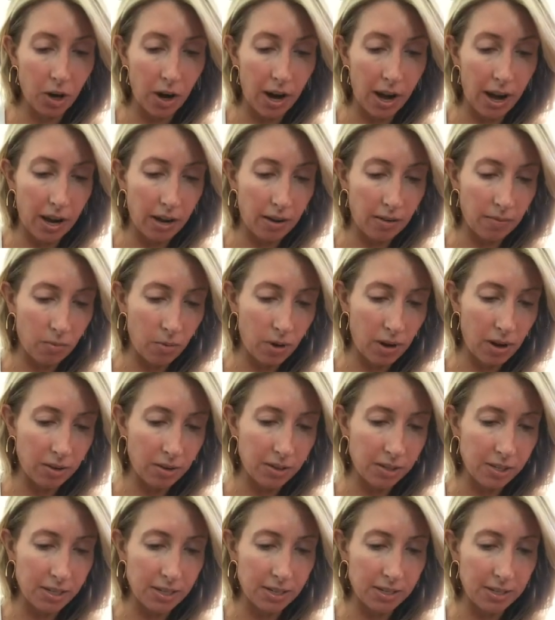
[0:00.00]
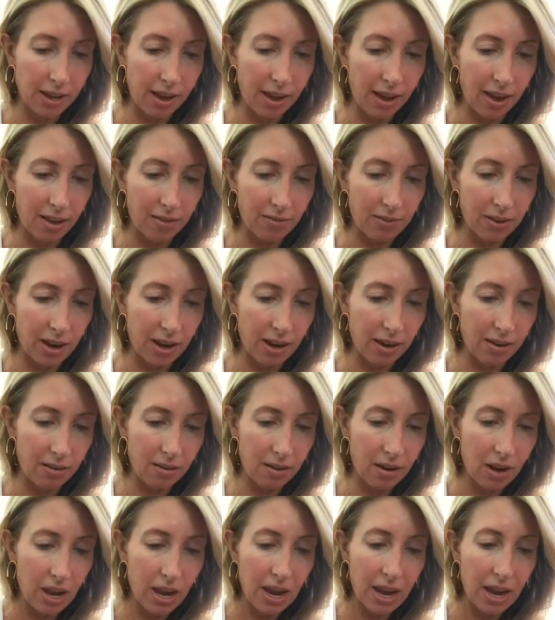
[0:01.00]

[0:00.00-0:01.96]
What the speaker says: great. What else does it have in it?